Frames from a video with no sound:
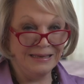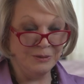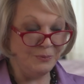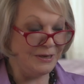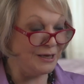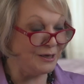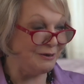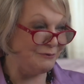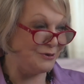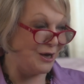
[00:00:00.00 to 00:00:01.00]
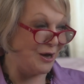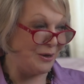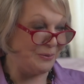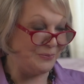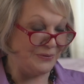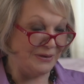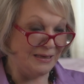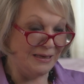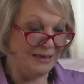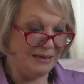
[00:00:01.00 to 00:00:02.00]
In the beginning of time,
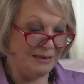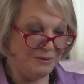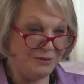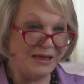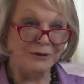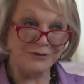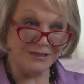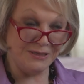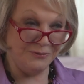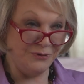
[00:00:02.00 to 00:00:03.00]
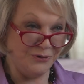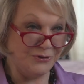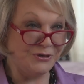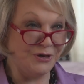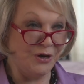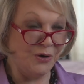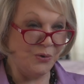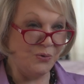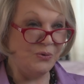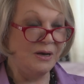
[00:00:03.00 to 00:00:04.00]
thousands of years
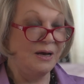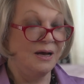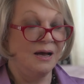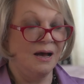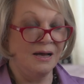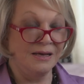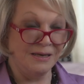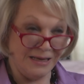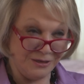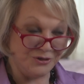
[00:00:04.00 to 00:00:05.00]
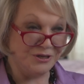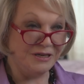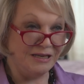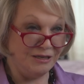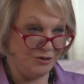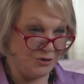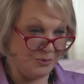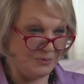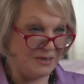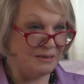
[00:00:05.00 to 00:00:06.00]
ago, in ancient
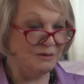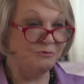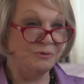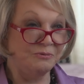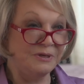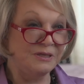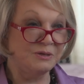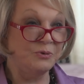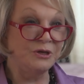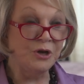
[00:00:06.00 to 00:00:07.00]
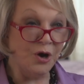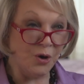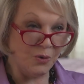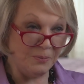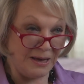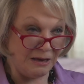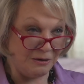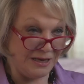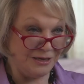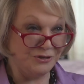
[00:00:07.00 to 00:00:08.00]
Egypt, and the reason we know
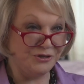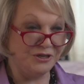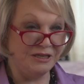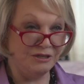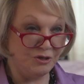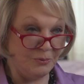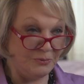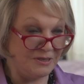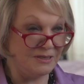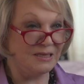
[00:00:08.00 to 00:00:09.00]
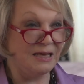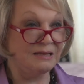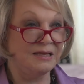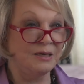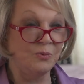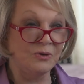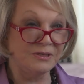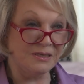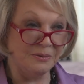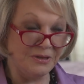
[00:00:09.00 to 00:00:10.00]
about ancient Egypt is that there
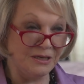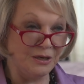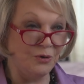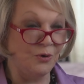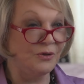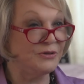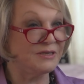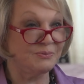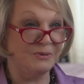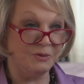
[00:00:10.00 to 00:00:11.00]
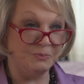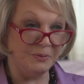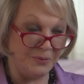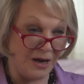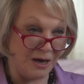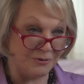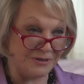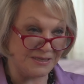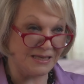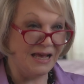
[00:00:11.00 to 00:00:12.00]
was something called the Smith
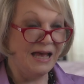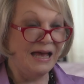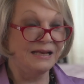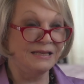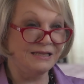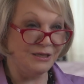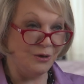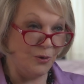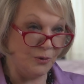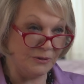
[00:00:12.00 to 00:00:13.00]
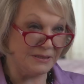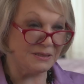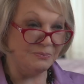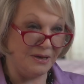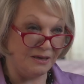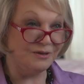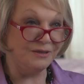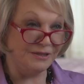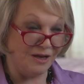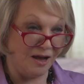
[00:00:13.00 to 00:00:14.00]
Papyrus, and it's the oldest
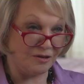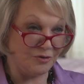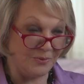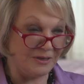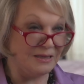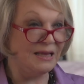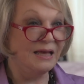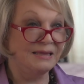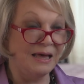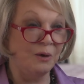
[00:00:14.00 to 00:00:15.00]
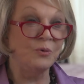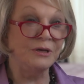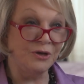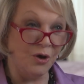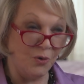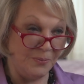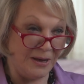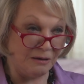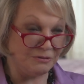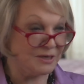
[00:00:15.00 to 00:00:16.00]
medical document that we know
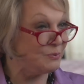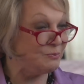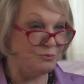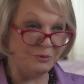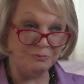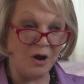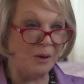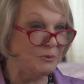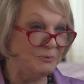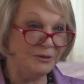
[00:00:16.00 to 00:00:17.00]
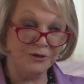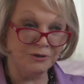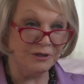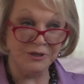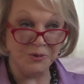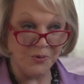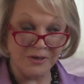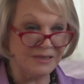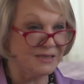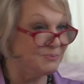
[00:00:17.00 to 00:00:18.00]
about. There were probably earlier
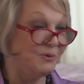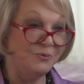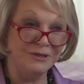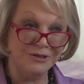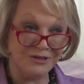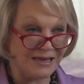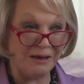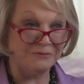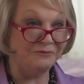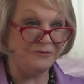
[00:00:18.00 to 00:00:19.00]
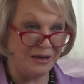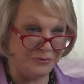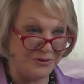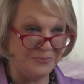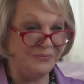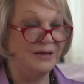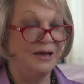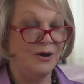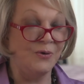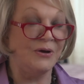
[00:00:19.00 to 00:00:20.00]
ones, but we just haven't found them.
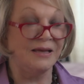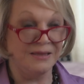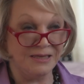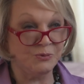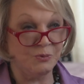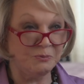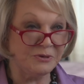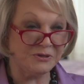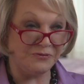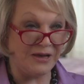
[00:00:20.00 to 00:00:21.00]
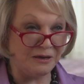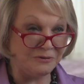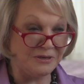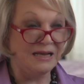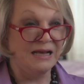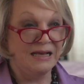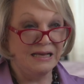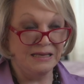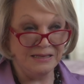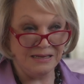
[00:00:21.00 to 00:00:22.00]
Okay, this one was found
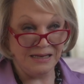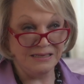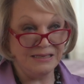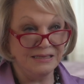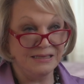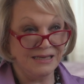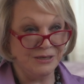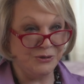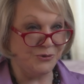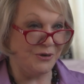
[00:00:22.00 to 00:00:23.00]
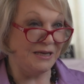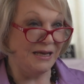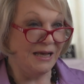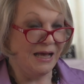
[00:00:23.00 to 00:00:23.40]
in the nineteenth century.